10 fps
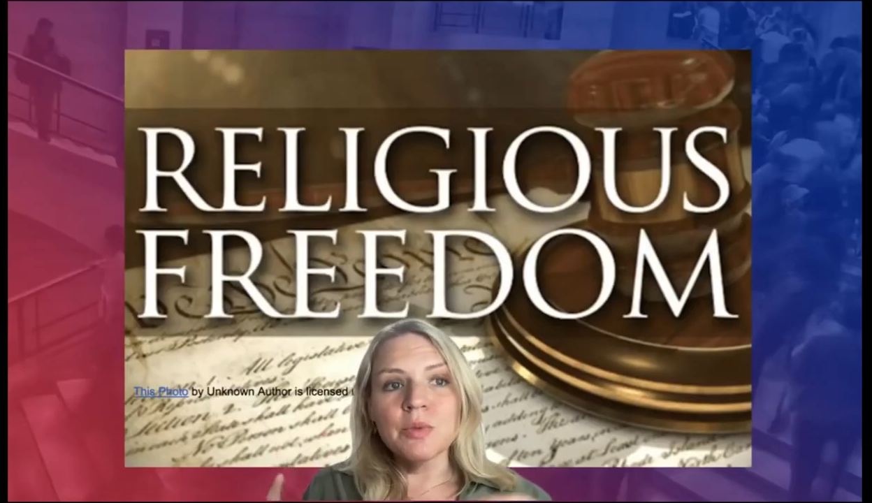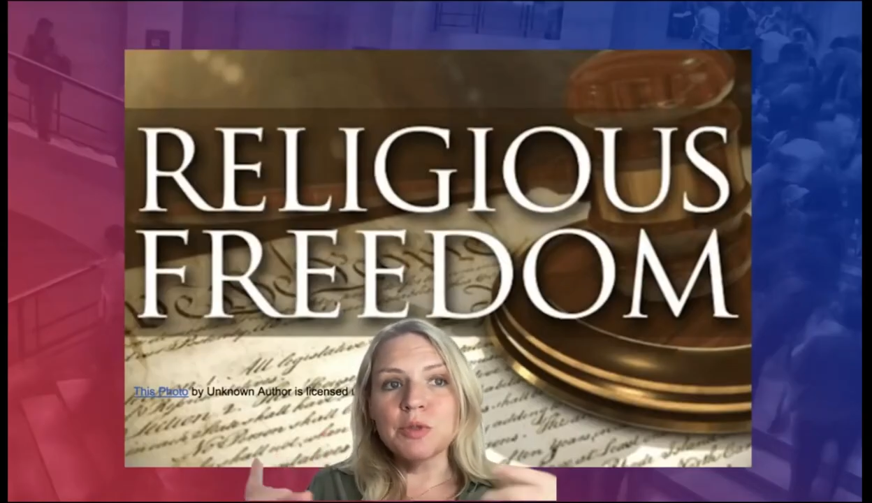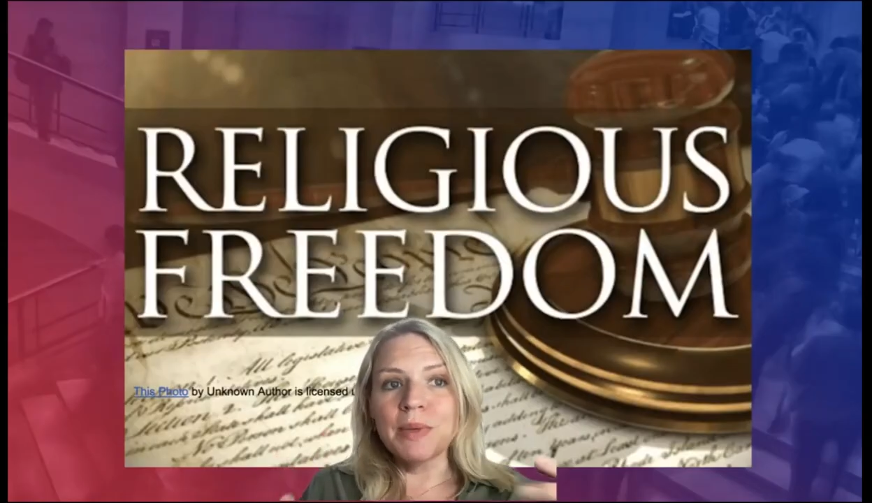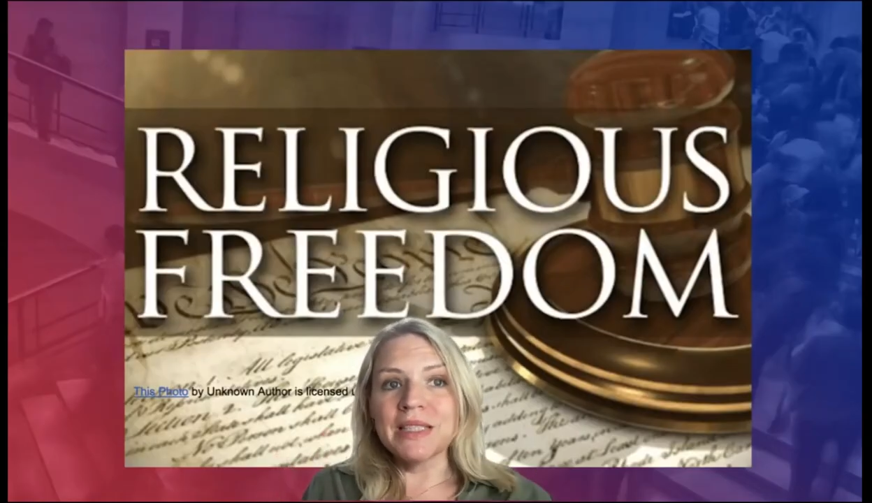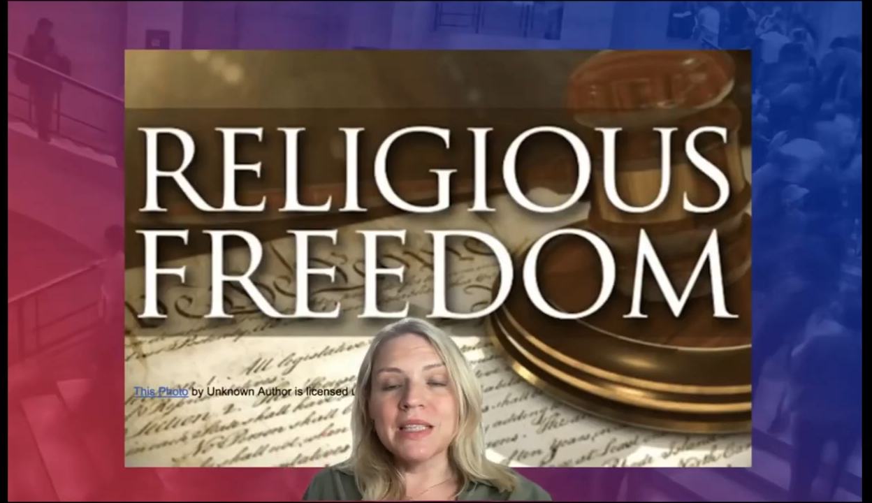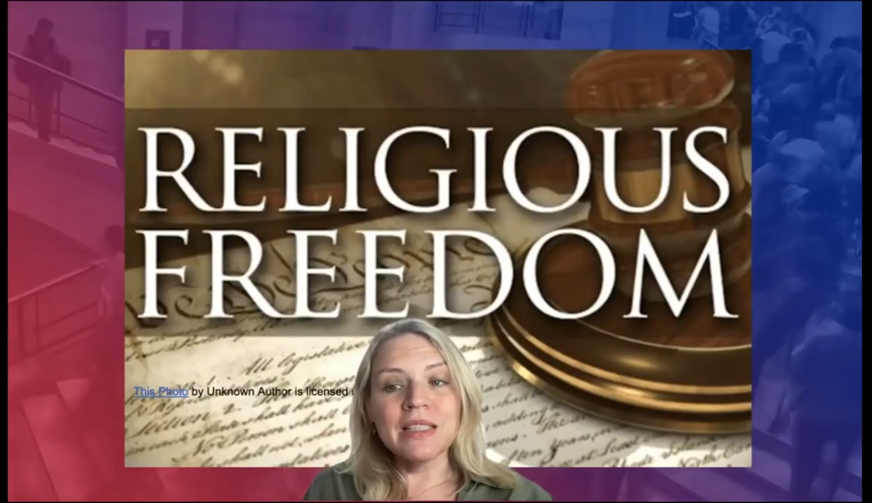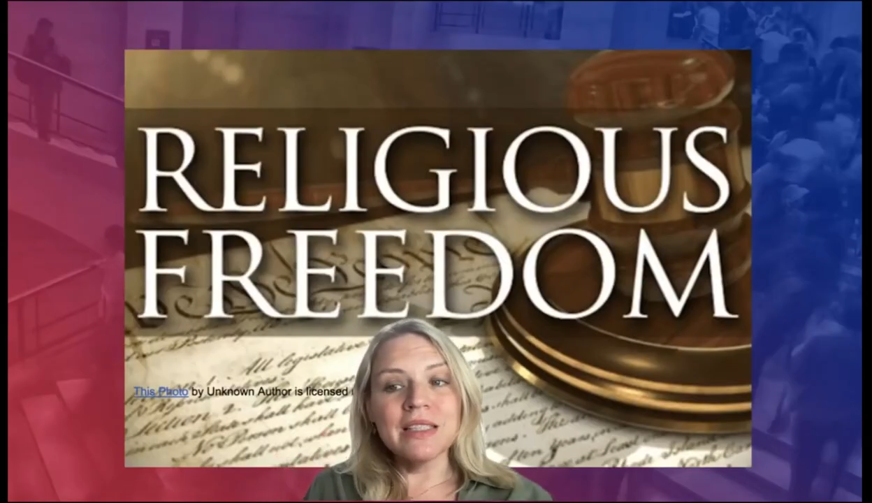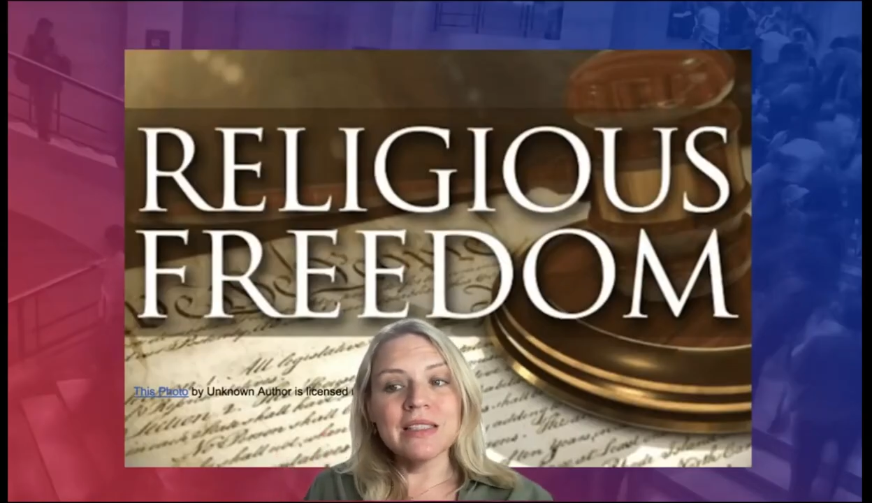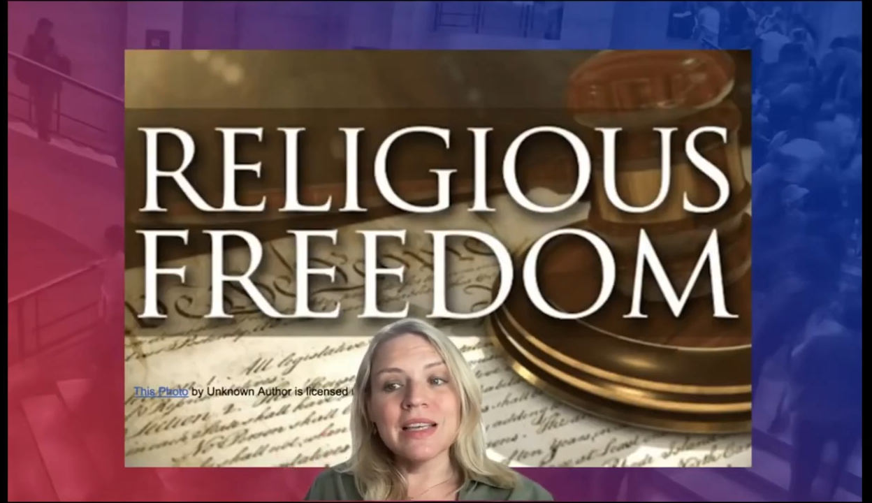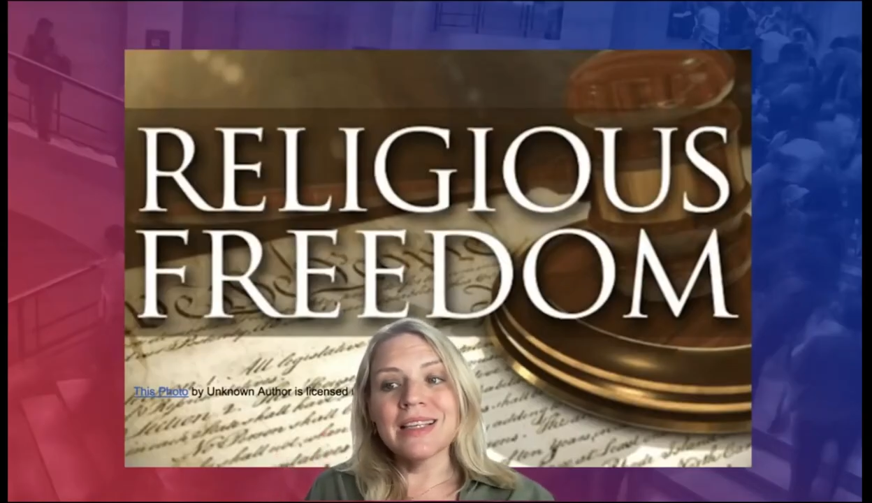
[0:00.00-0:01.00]
which
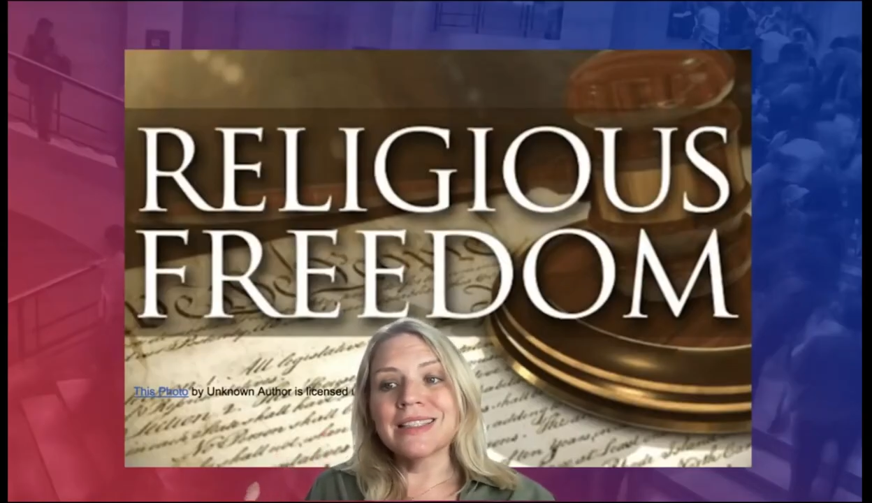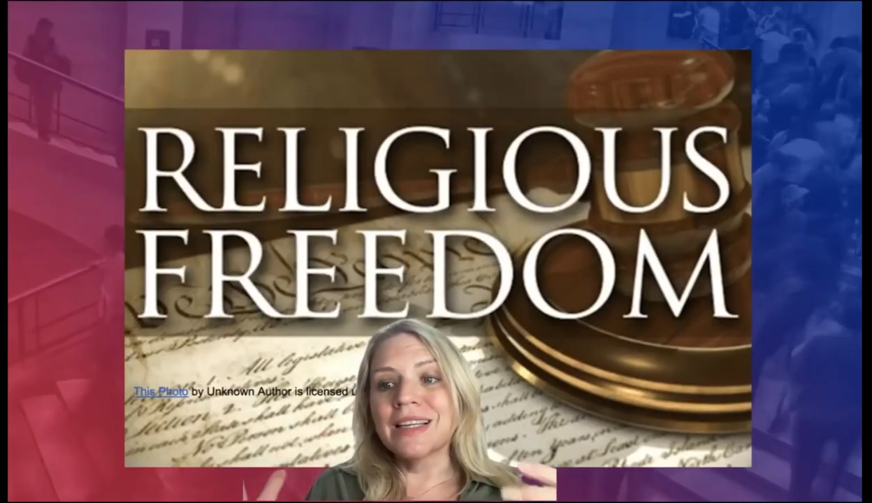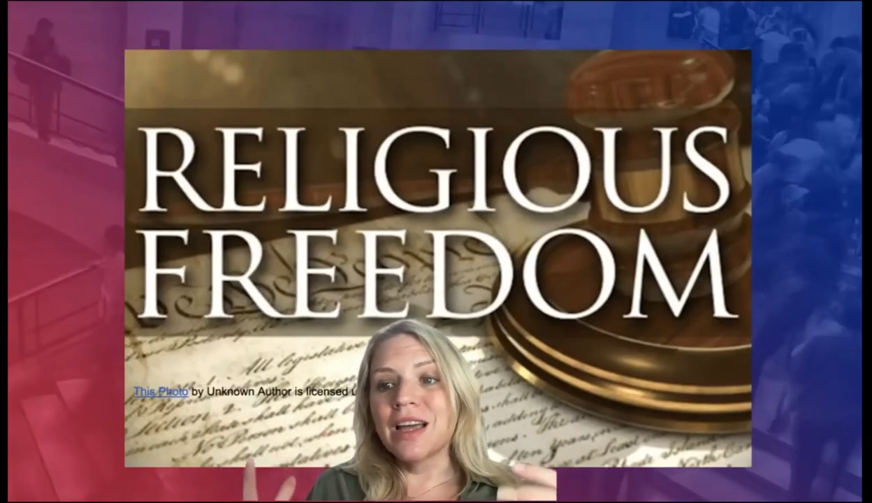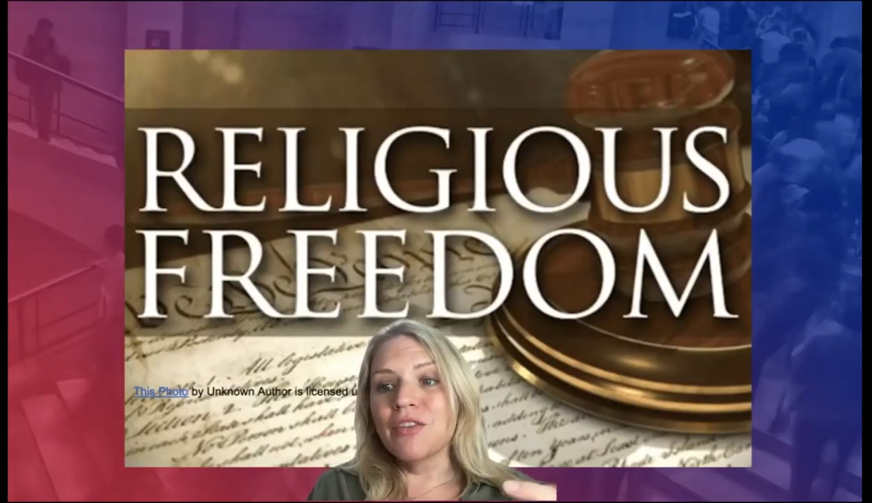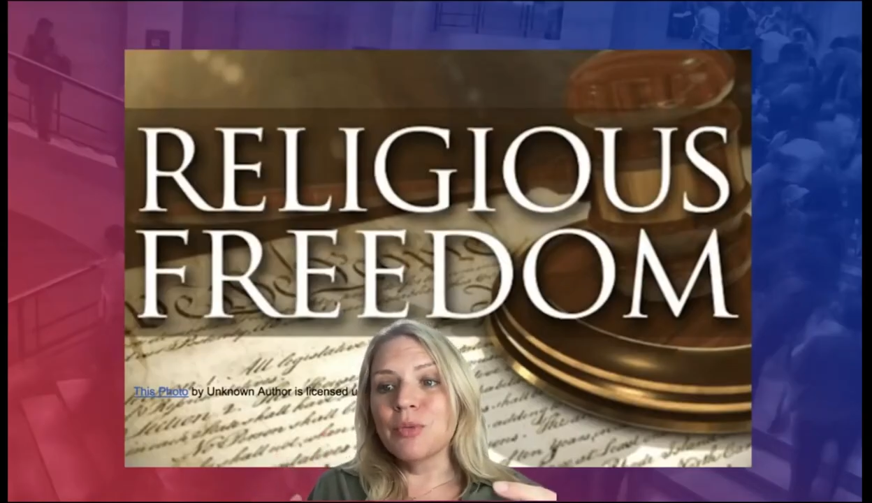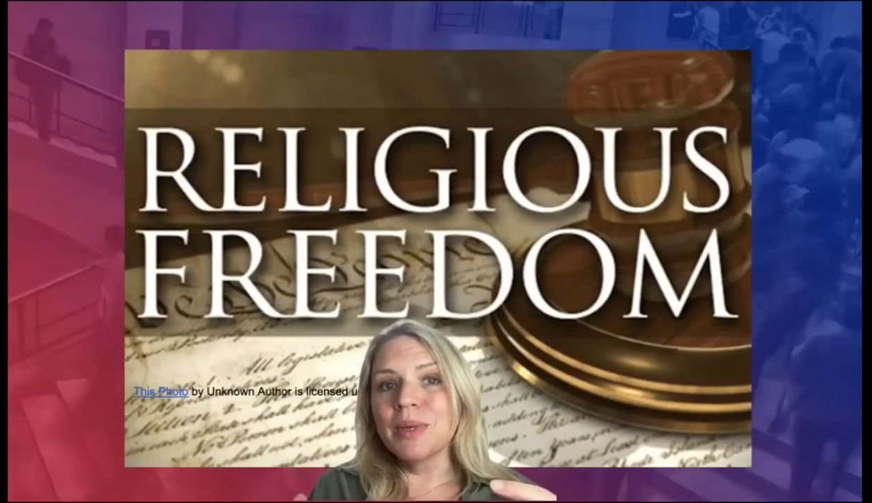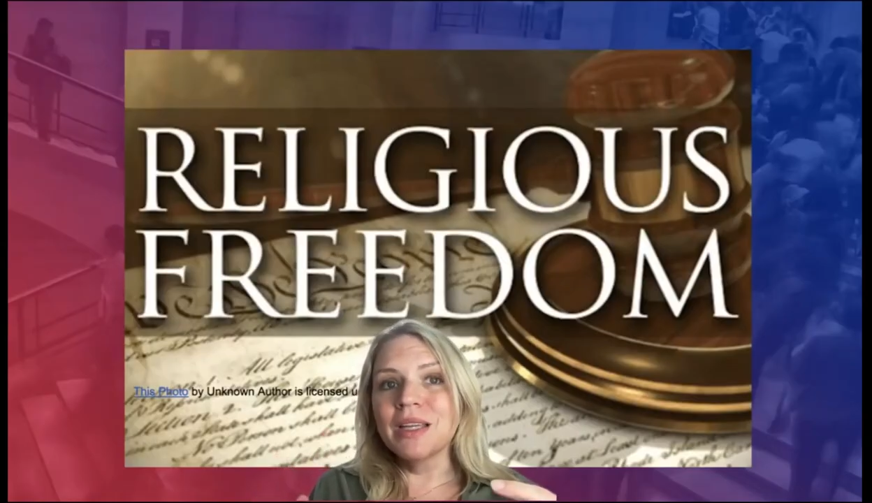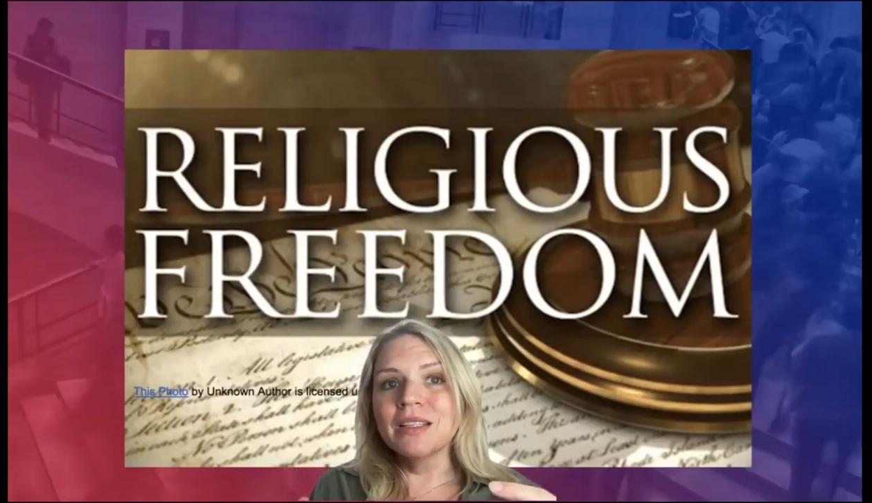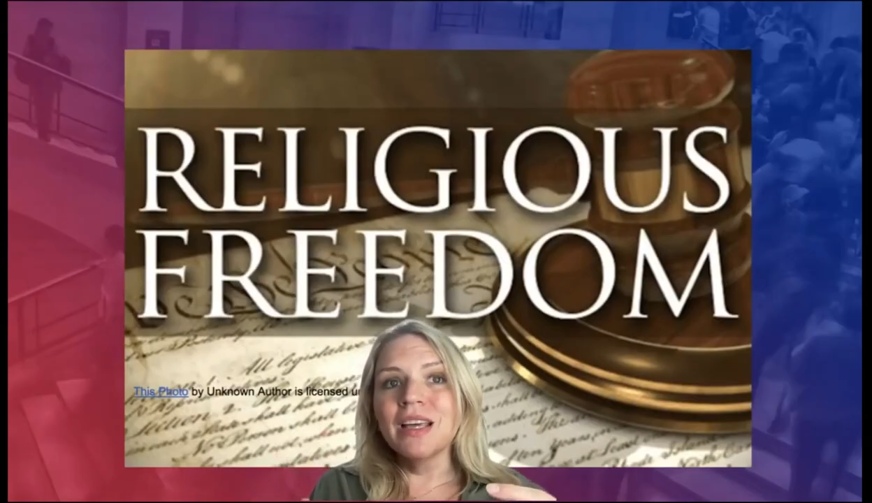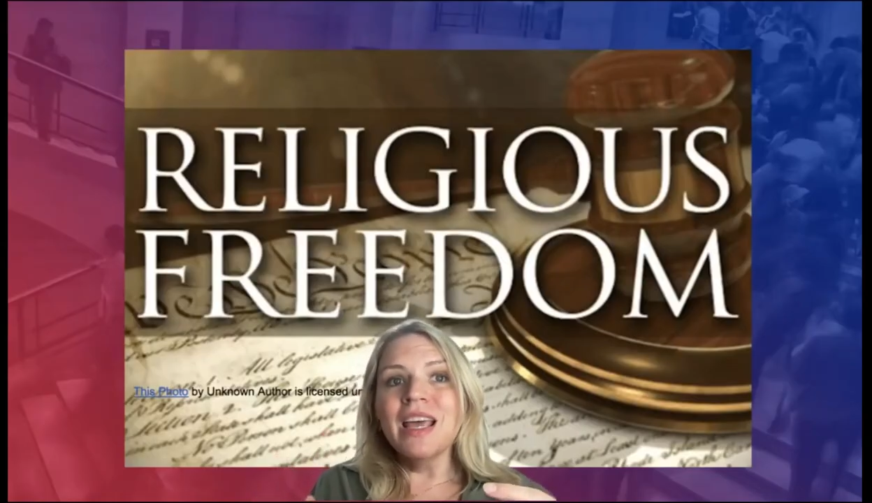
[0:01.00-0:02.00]
basically says the
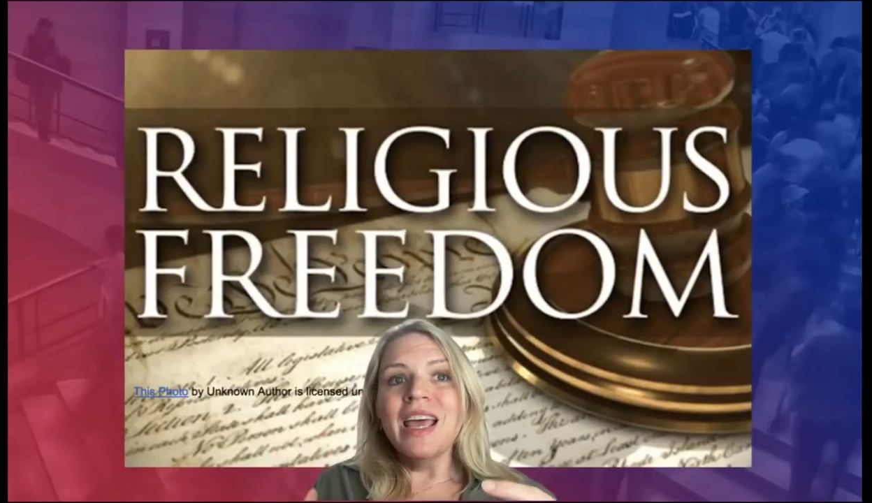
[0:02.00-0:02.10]
government